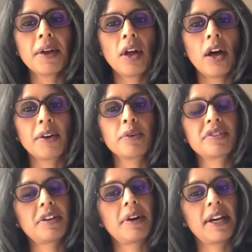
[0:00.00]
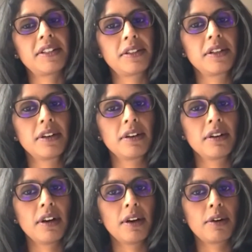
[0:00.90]
I also had
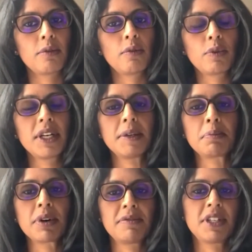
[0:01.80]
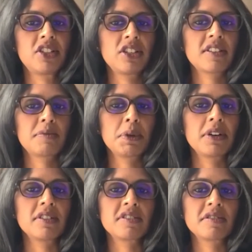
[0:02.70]
the really privileged
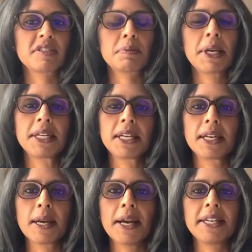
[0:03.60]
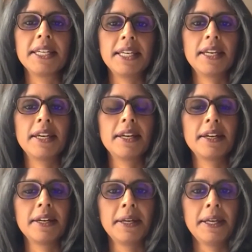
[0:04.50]
experience of spending a
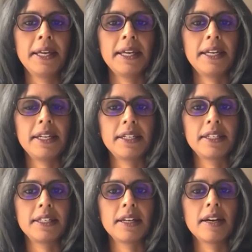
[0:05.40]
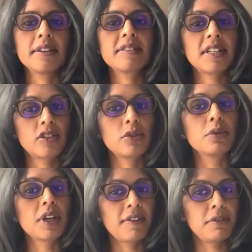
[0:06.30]
year in central
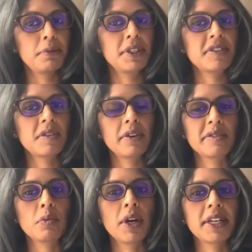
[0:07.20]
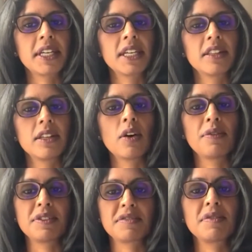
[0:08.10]
government. So I was working in the
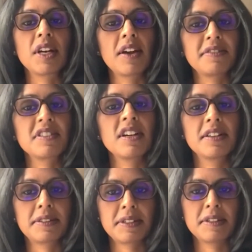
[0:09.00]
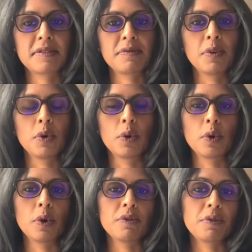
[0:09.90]
Office for Life Sciences
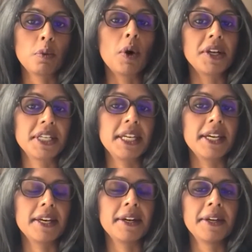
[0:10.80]
for 1 year.